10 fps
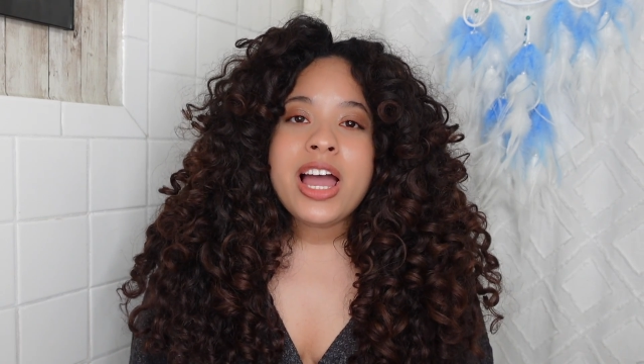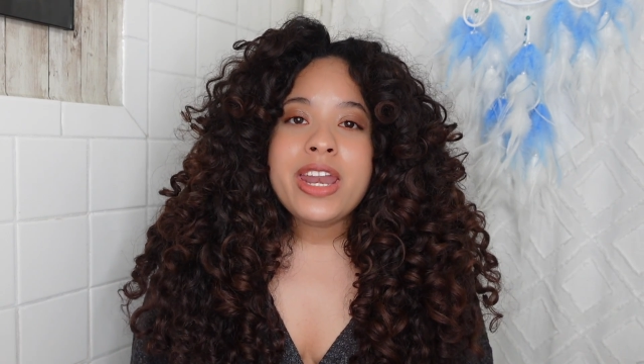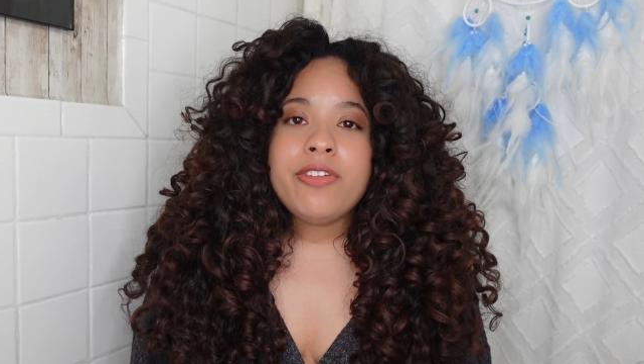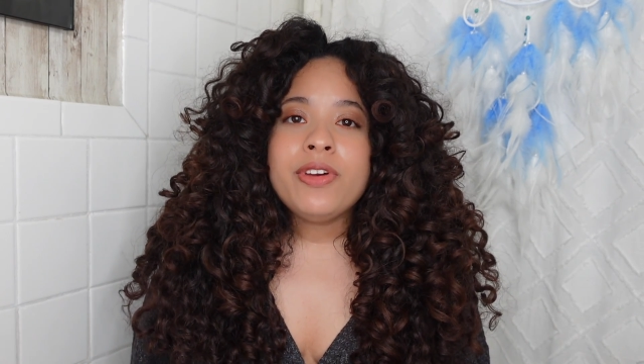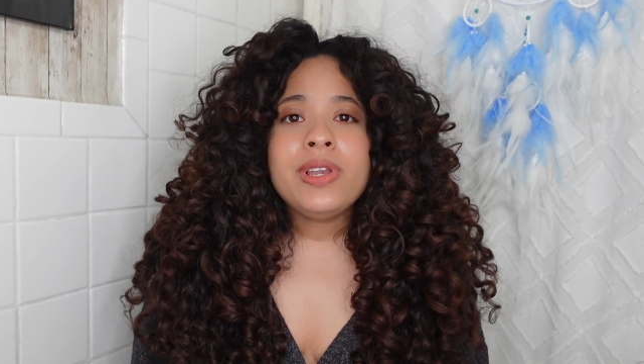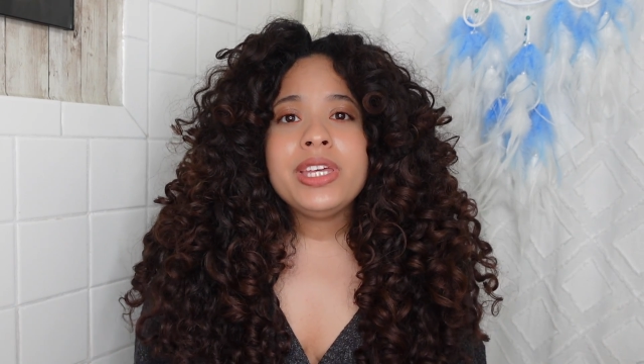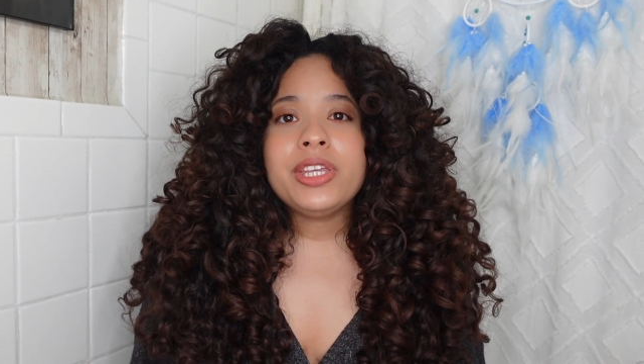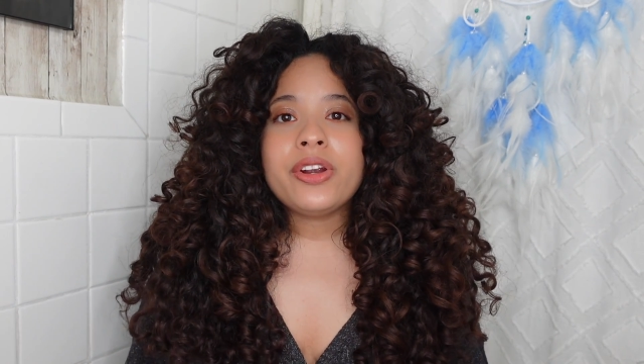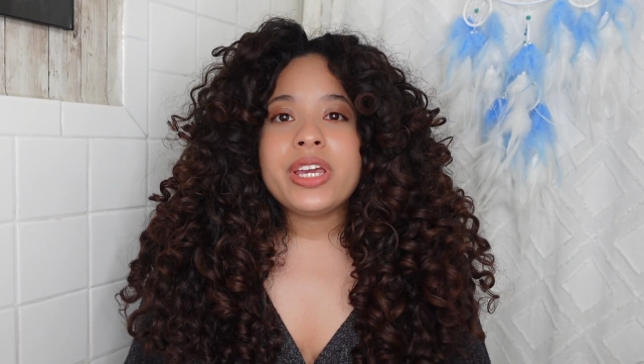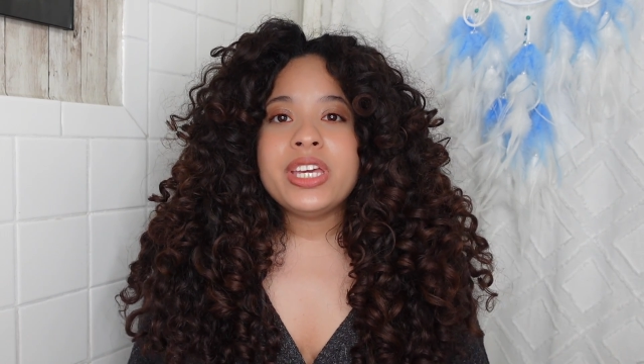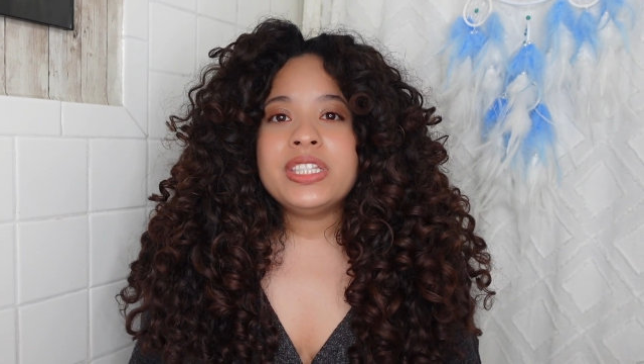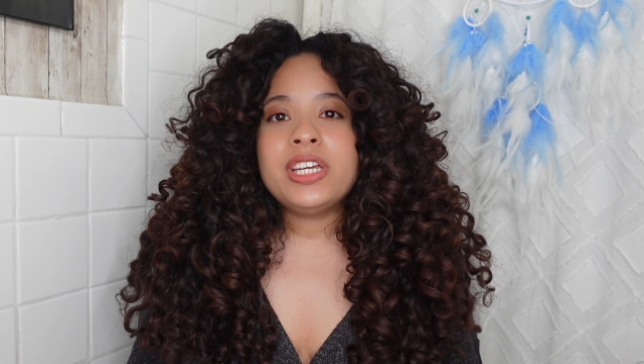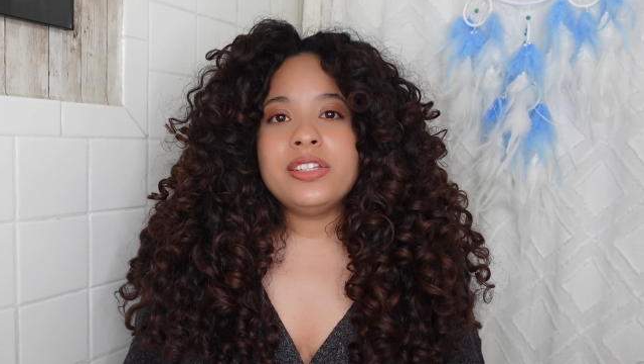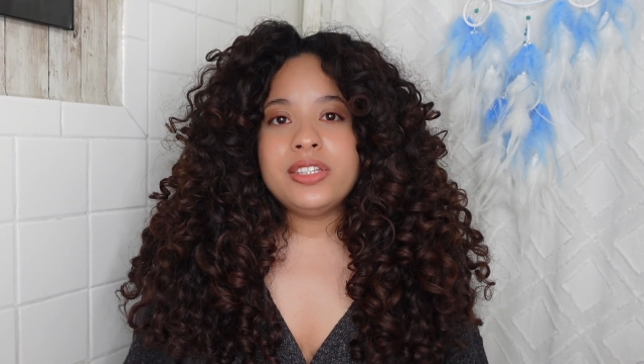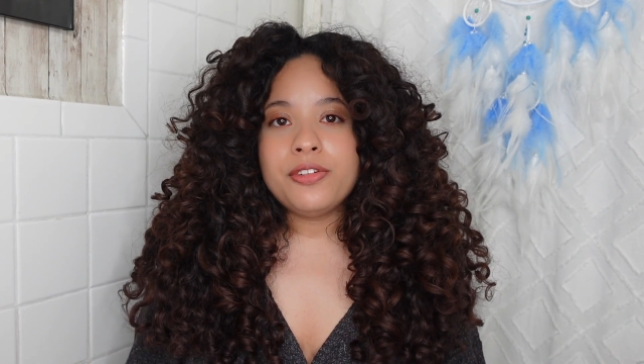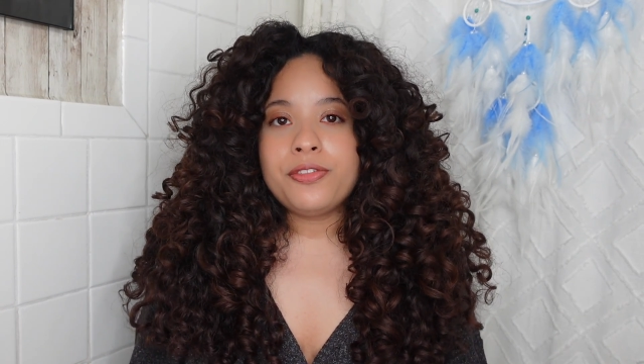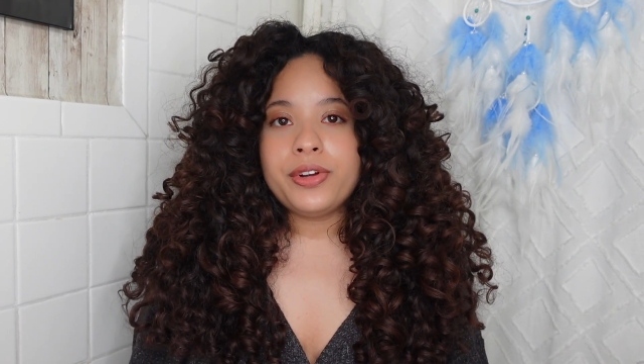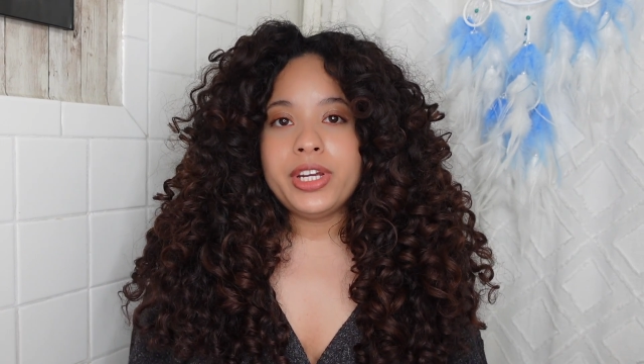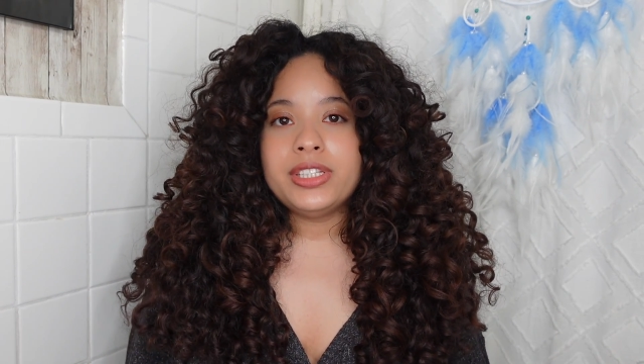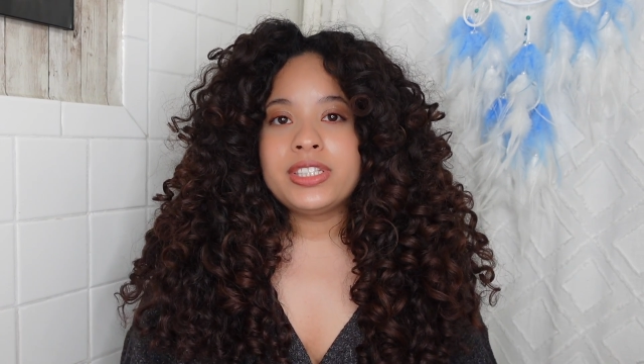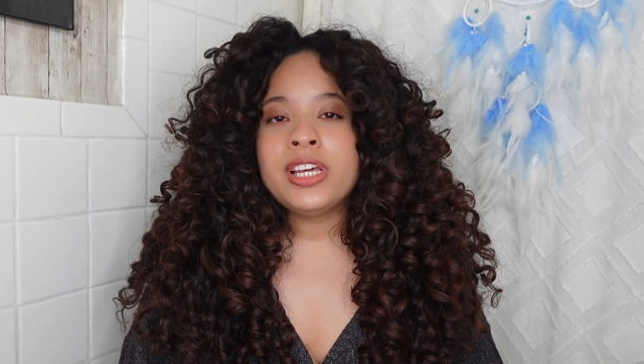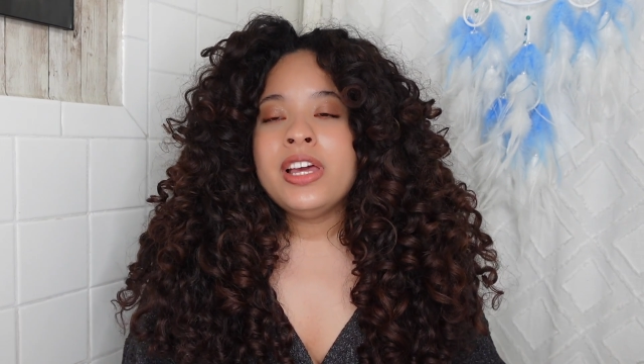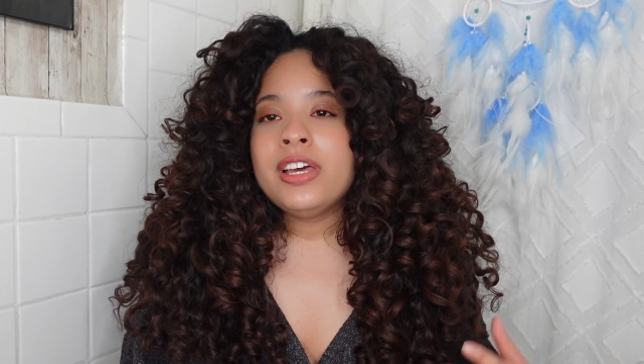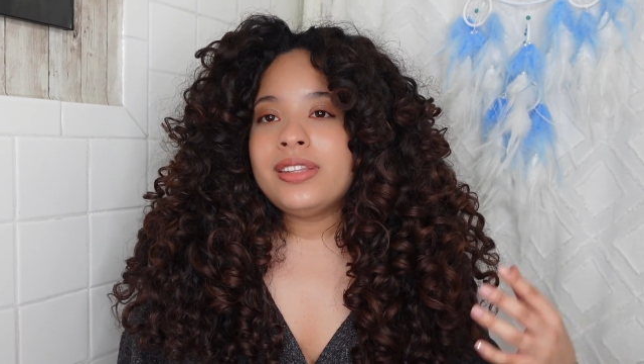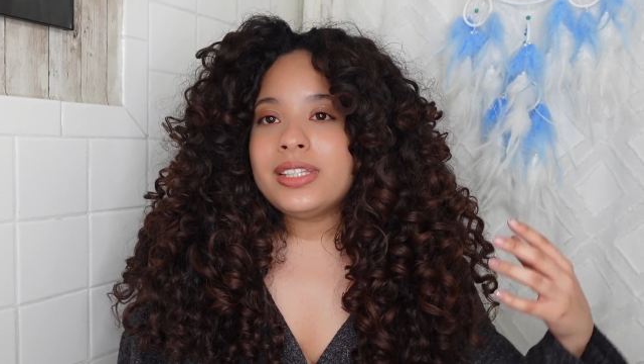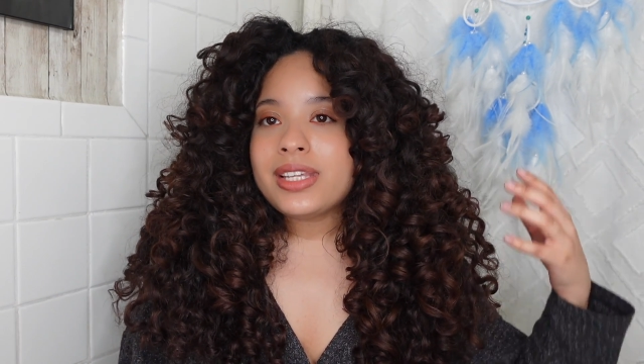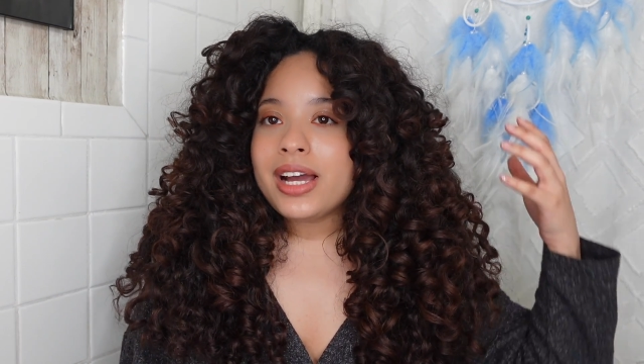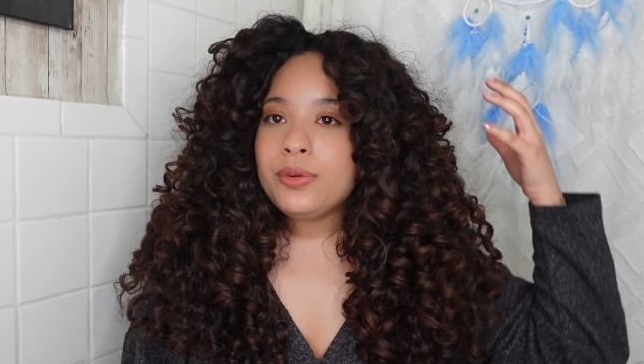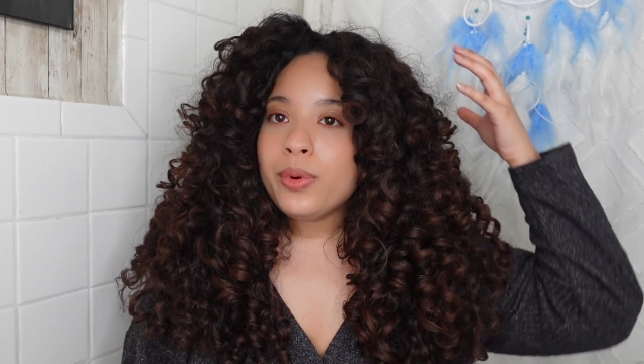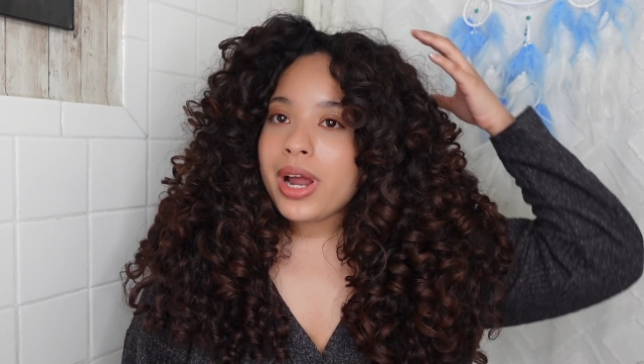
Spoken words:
and I feel like there is a difference. The side where